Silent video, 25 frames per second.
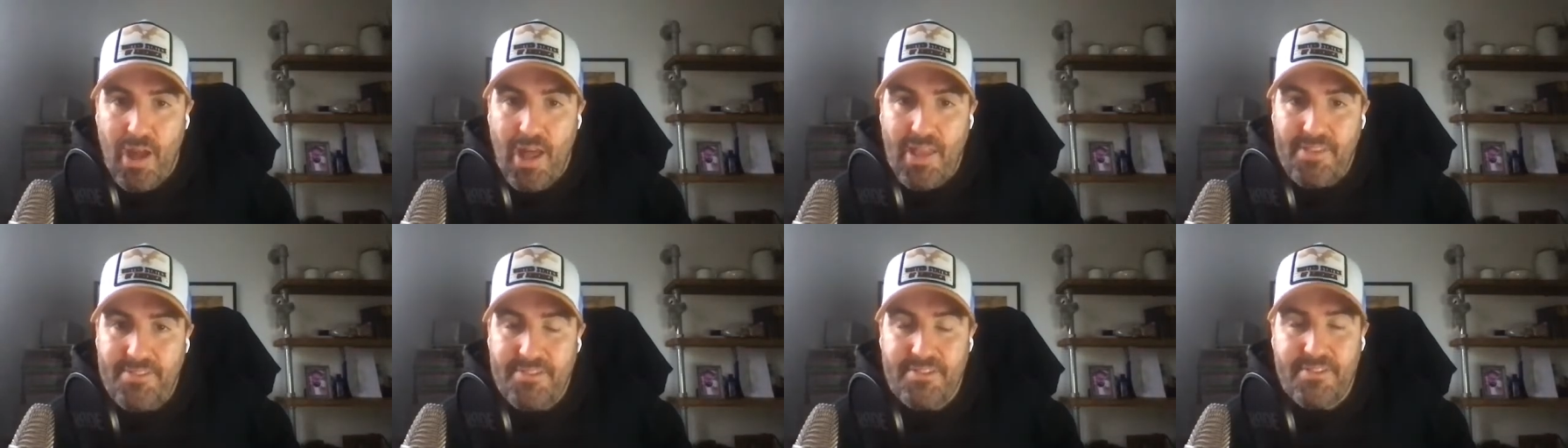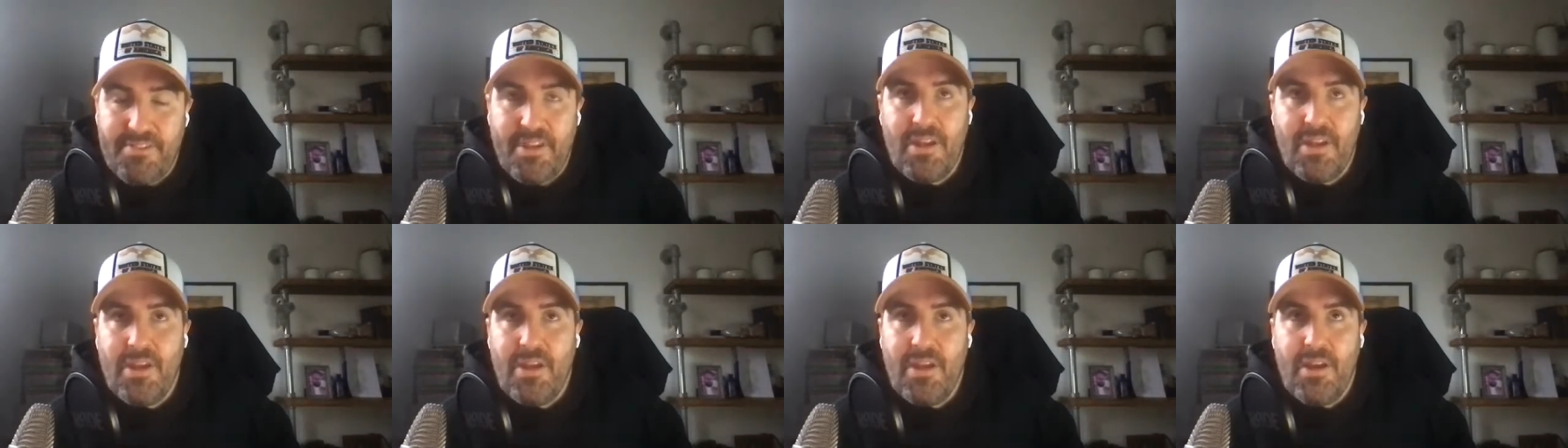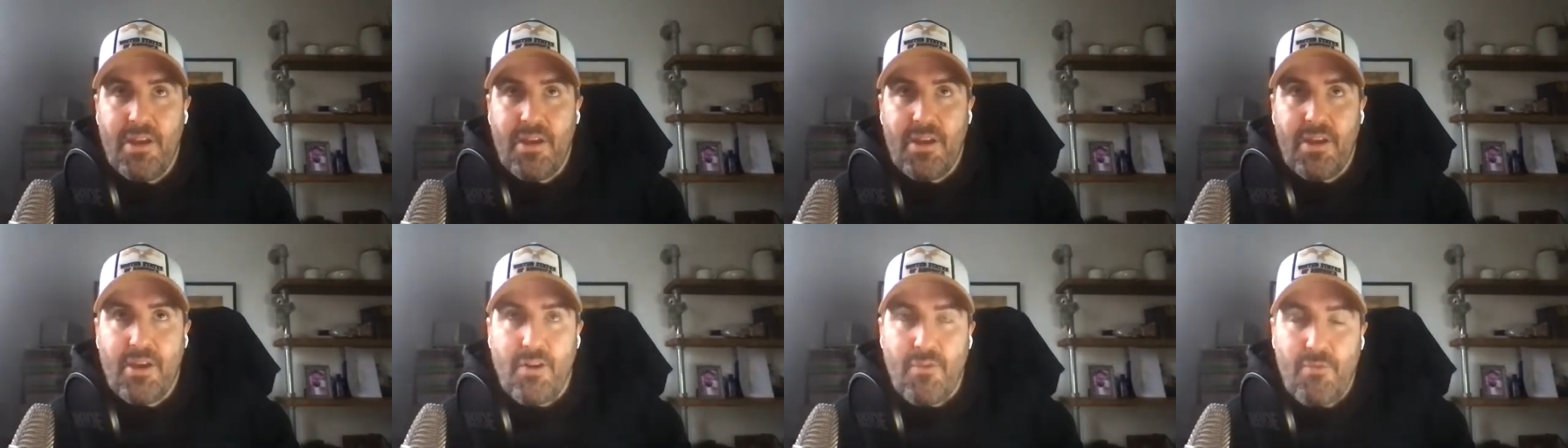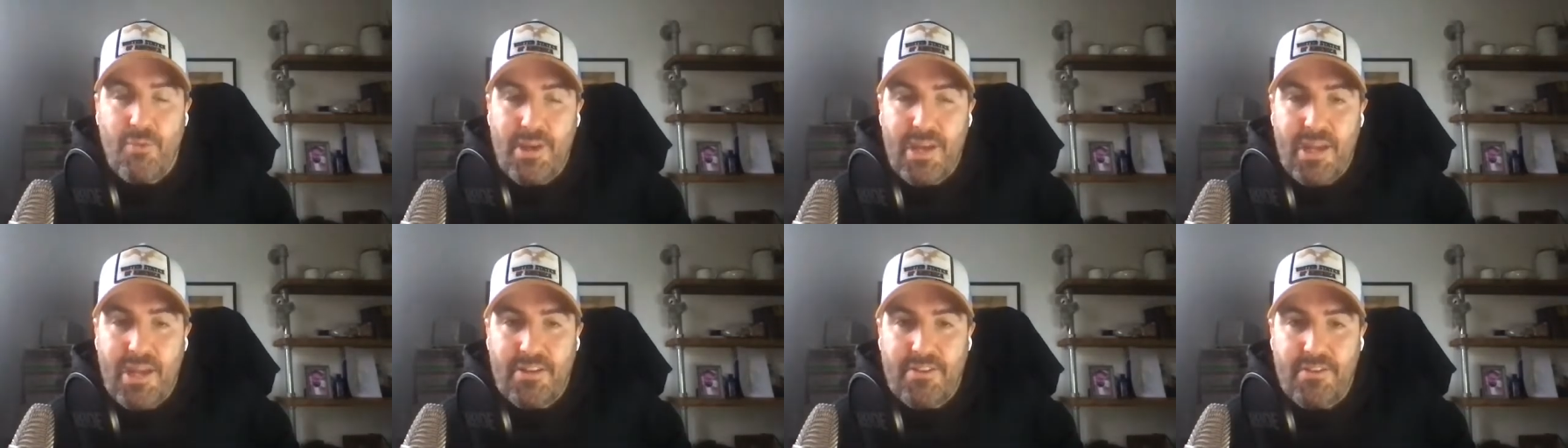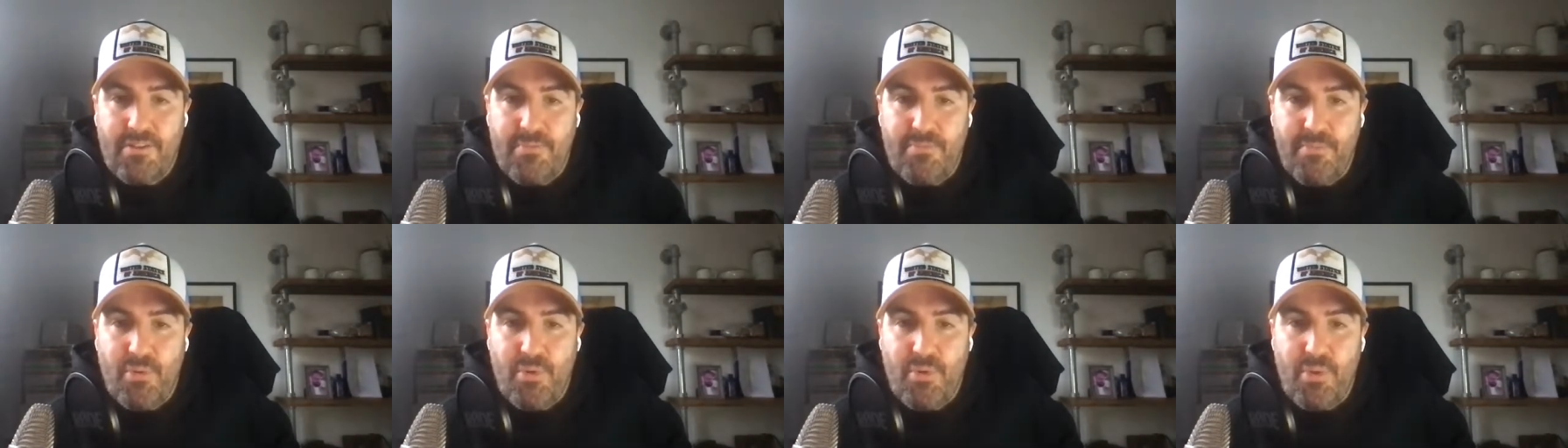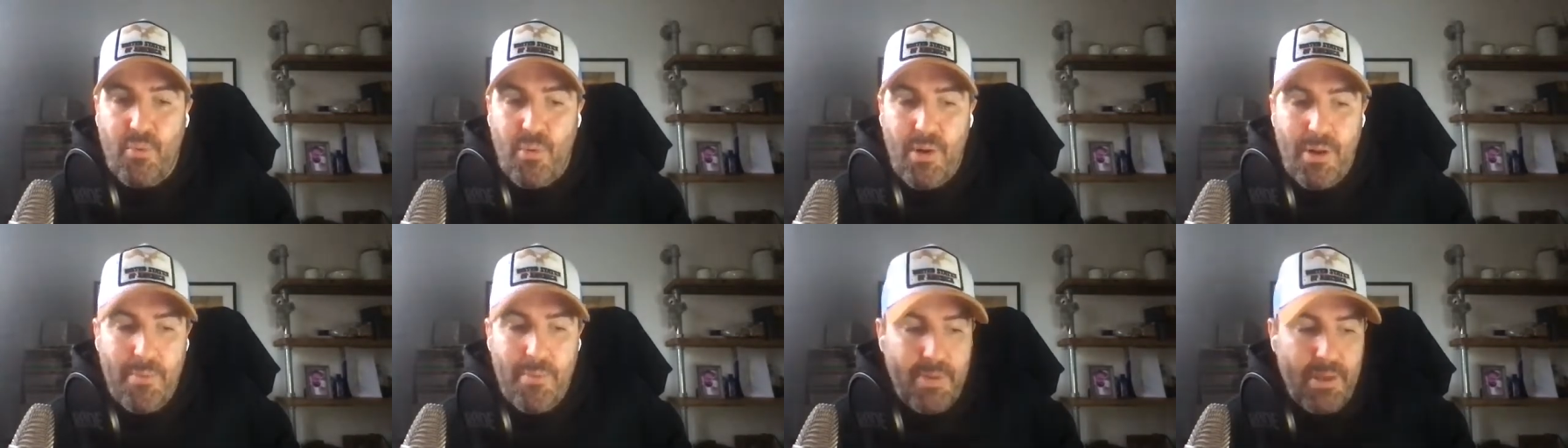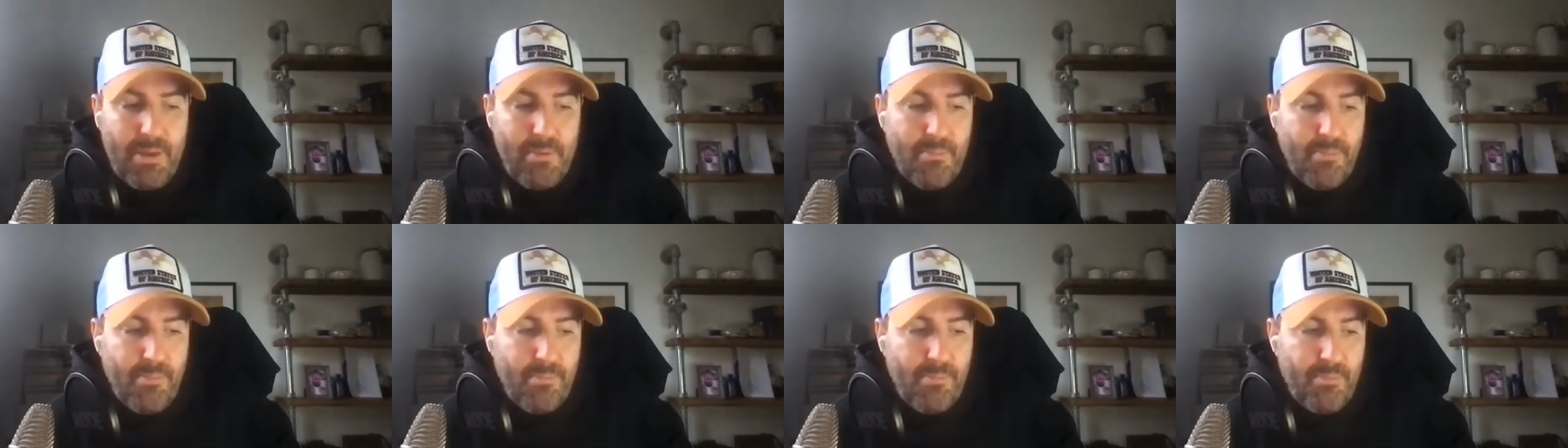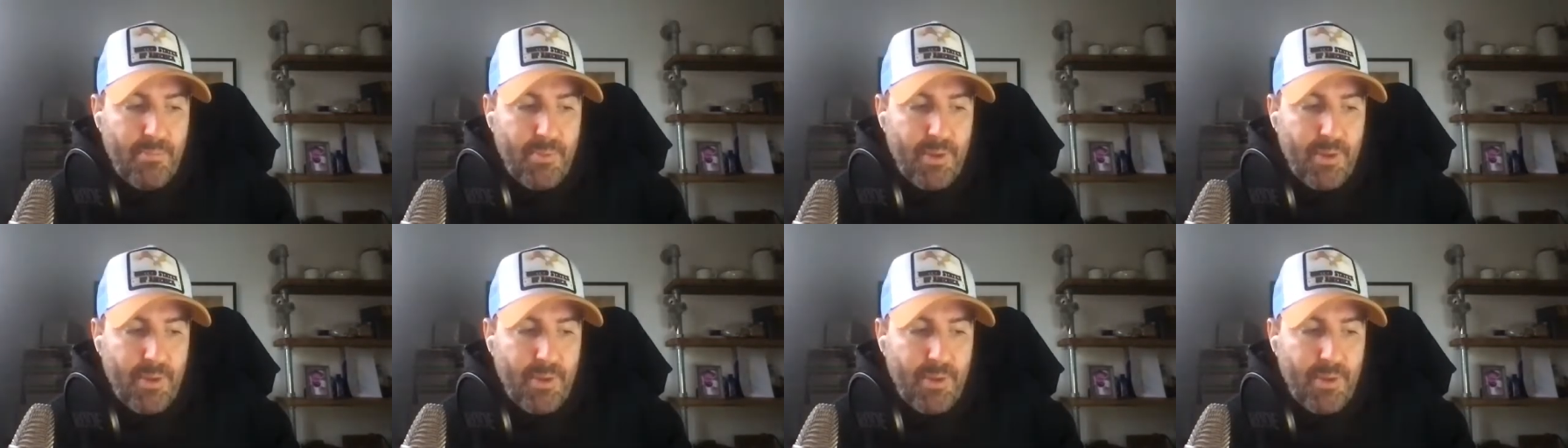If we get to the point where